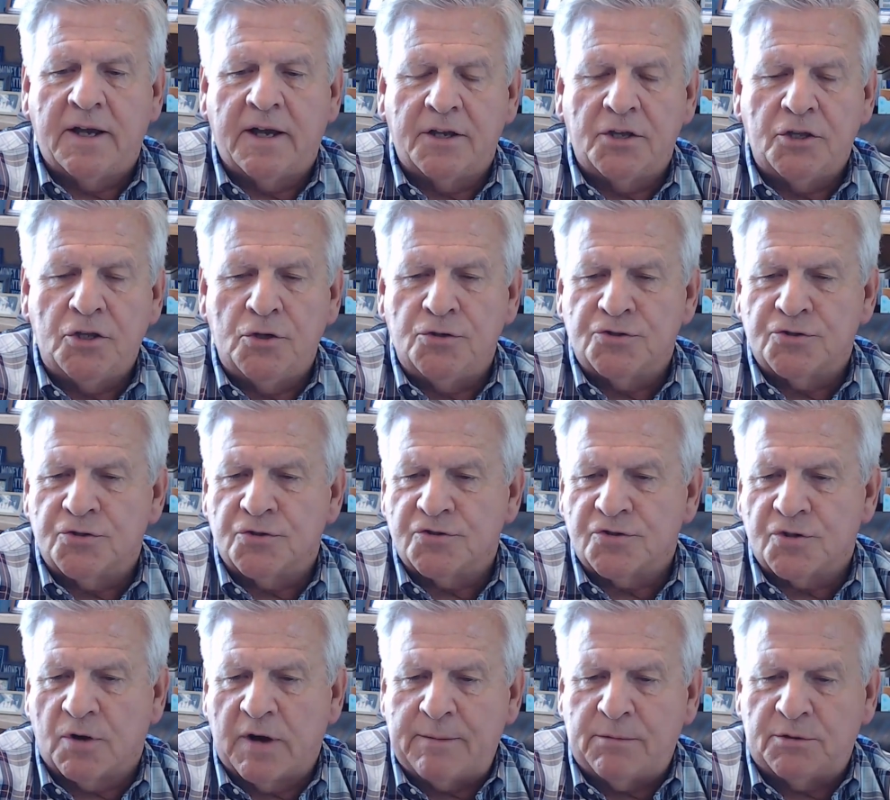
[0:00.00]
Users
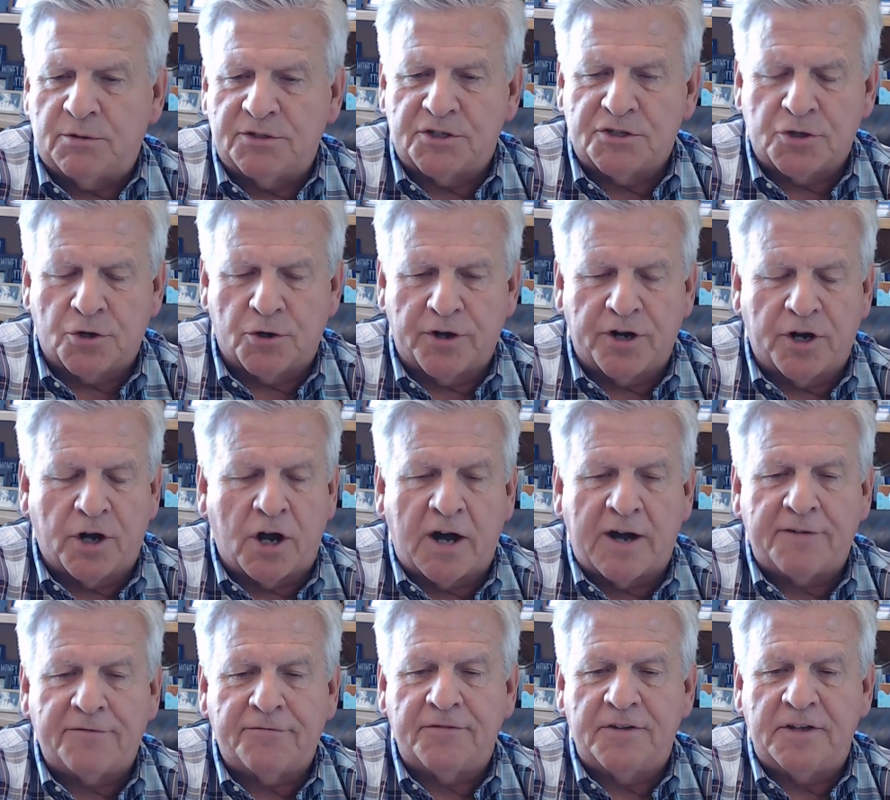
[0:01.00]
are able to turn it
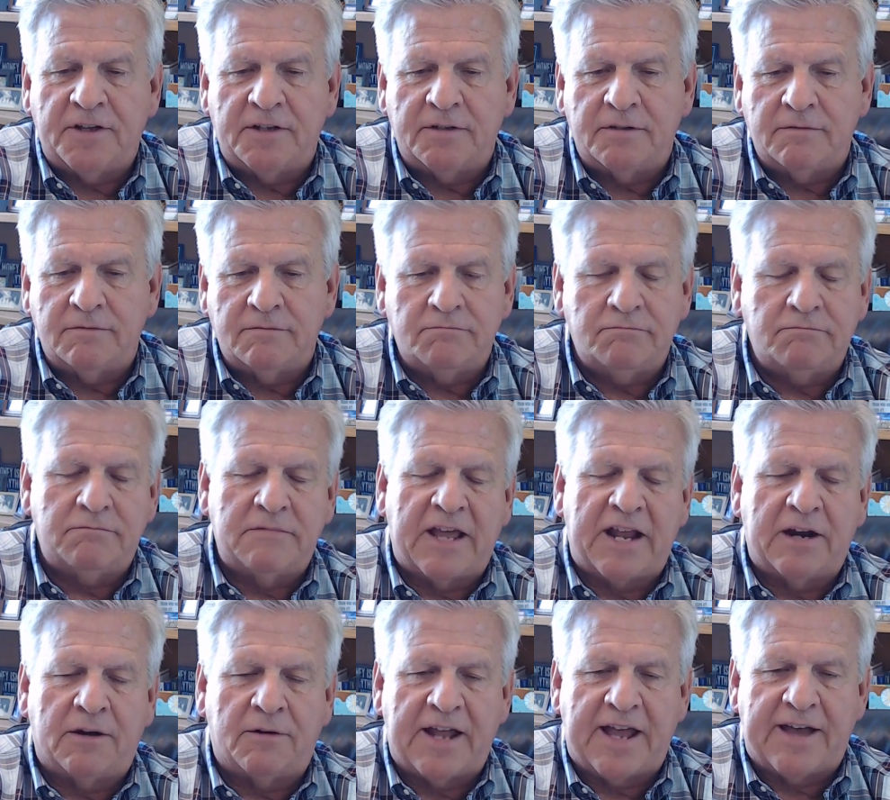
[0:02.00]
off, and they
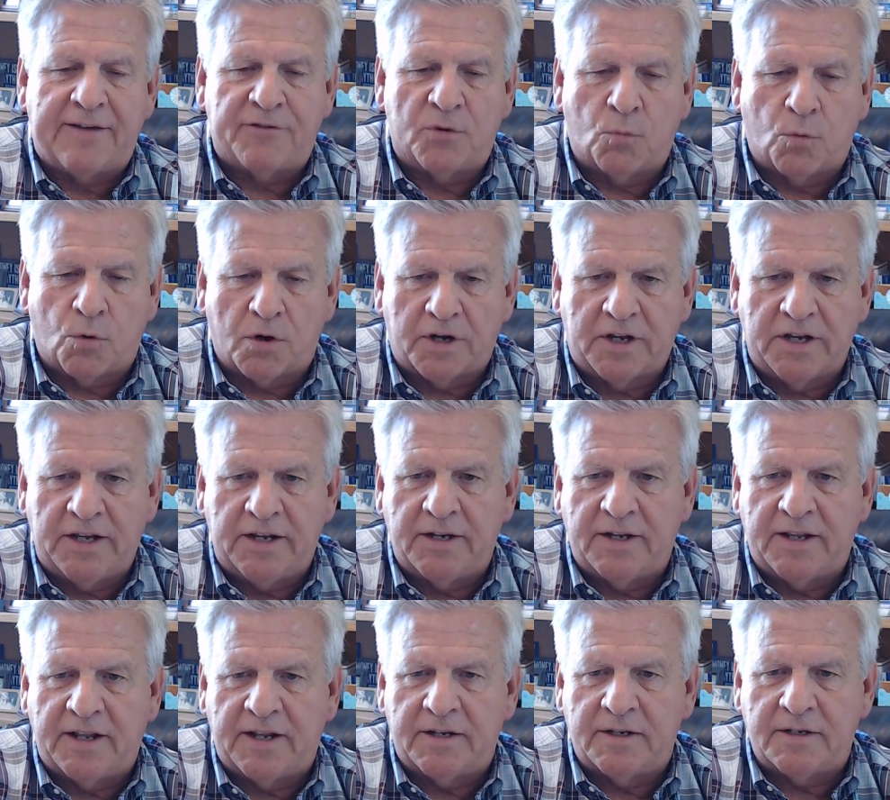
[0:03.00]
don't have it working.
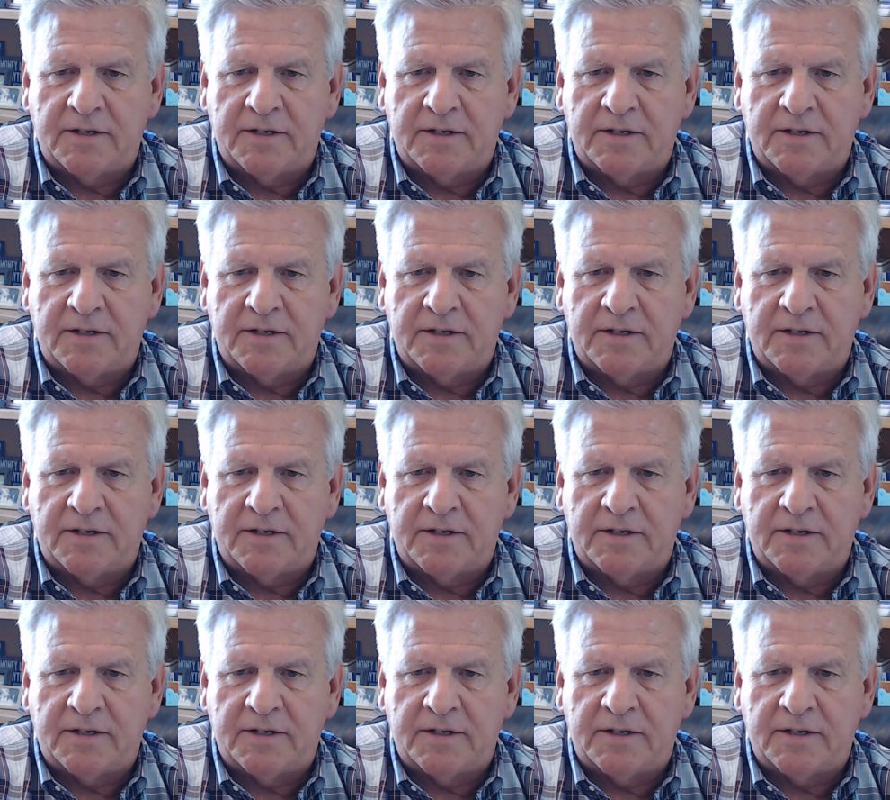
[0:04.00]
And